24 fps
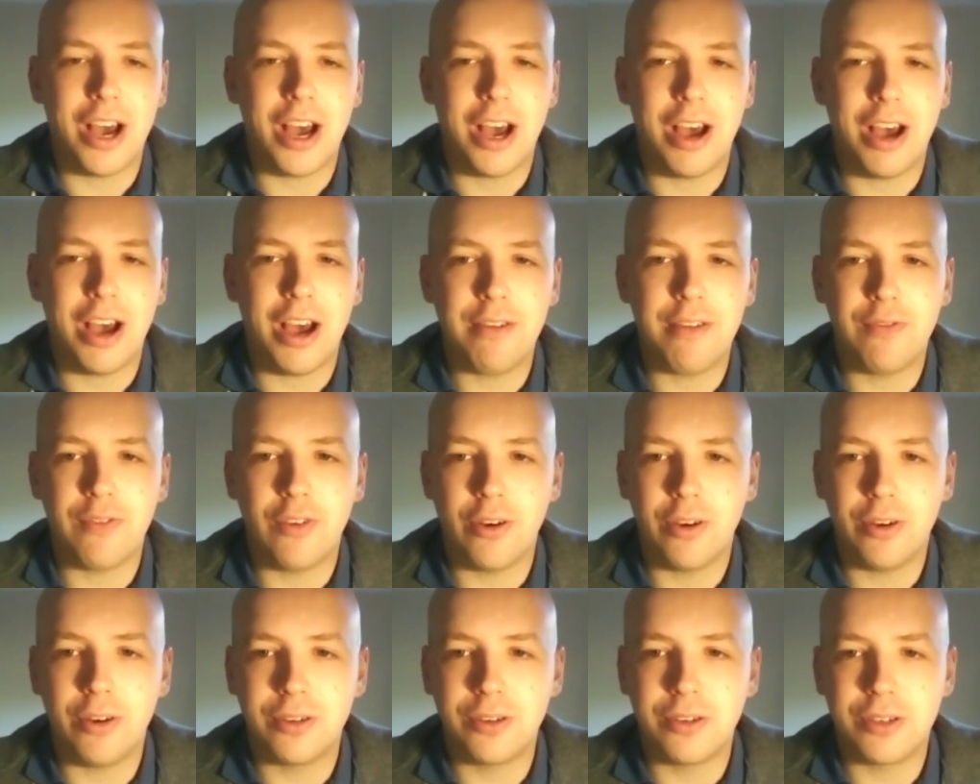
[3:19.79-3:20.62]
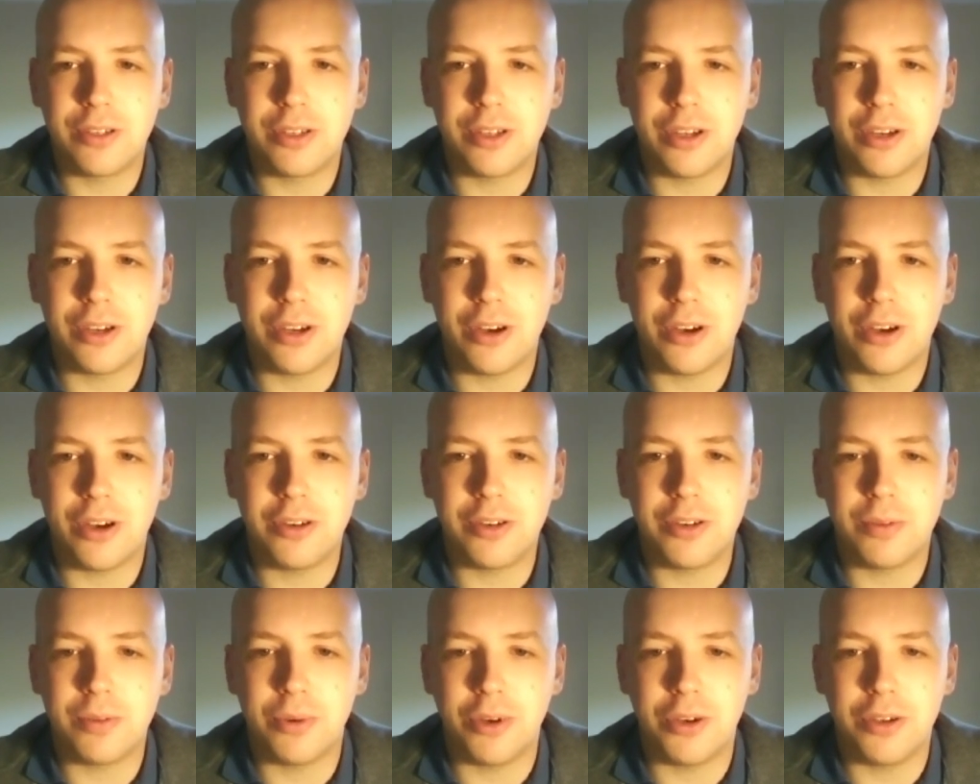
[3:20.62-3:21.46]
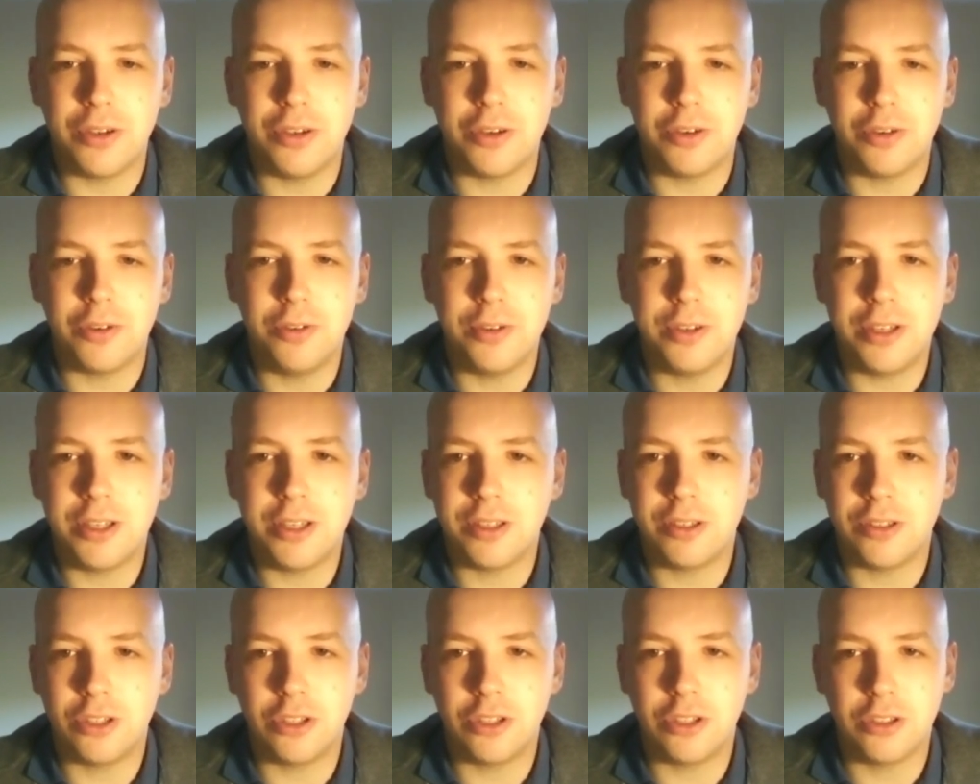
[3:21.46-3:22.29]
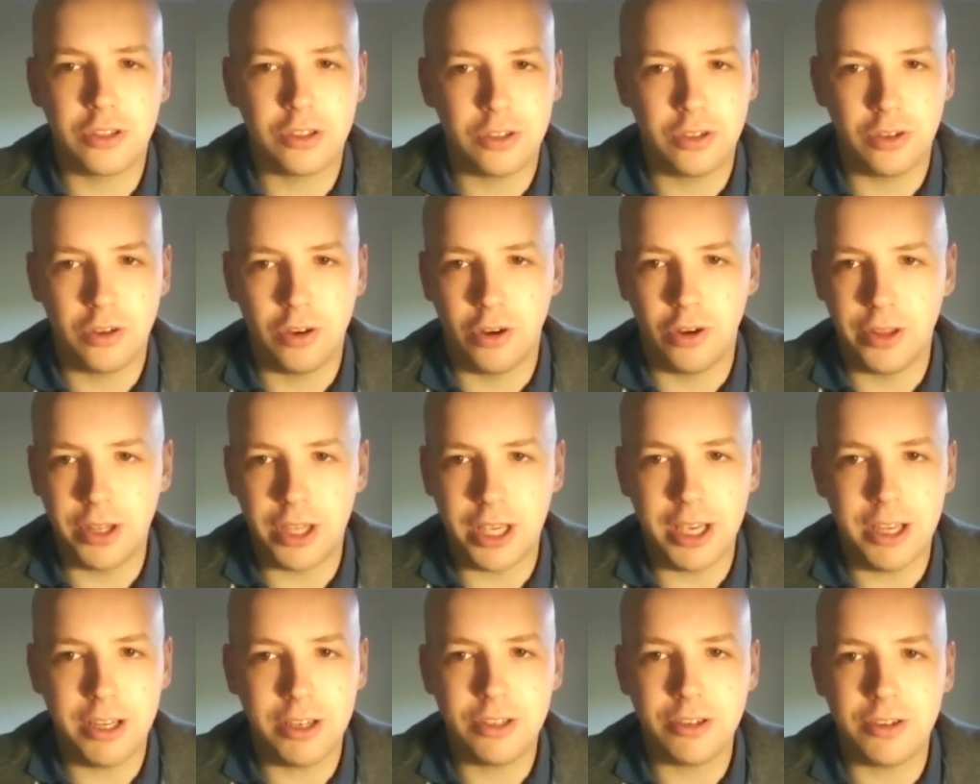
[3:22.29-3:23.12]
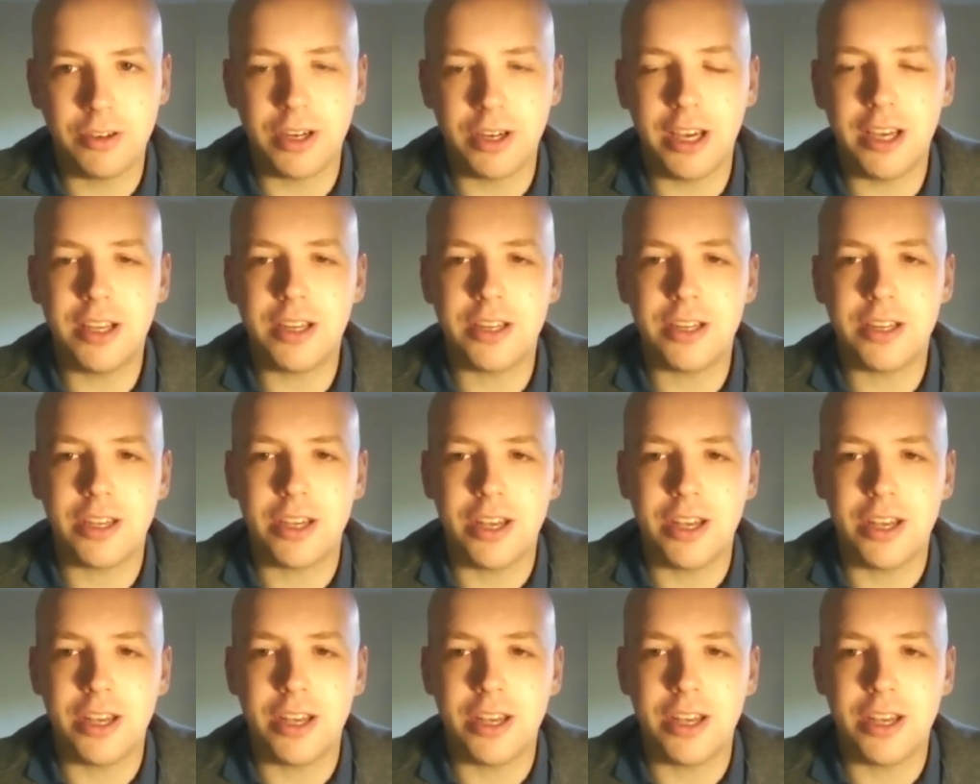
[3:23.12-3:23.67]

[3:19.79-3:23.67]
I found out about Yakutia just on the internet,